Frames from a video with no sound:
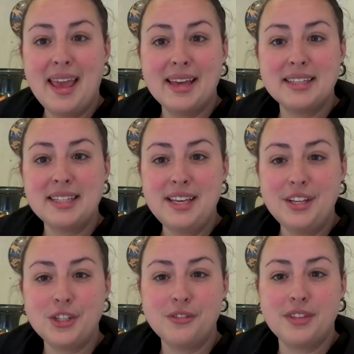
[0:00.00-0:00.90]
and
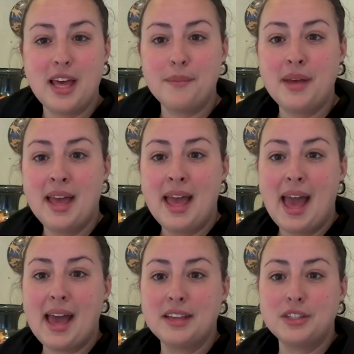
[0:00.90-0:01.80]
each of them
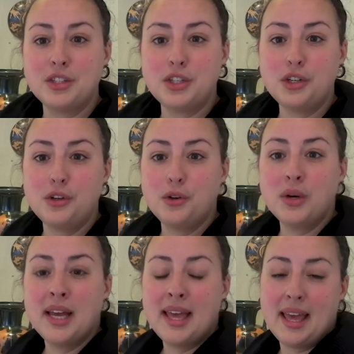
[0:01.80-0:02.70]
has
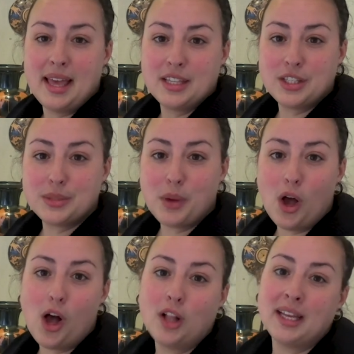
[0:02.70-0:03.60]
two
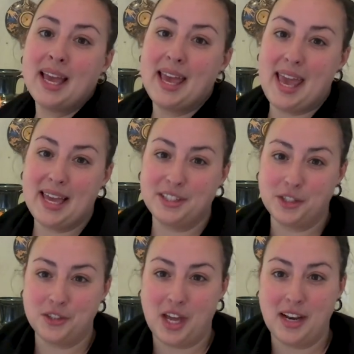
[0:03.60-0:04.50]
small
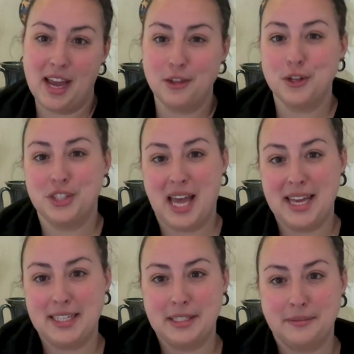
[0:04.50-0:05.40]
handles on either
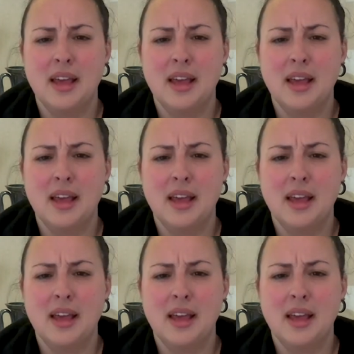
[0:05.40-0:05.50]
side.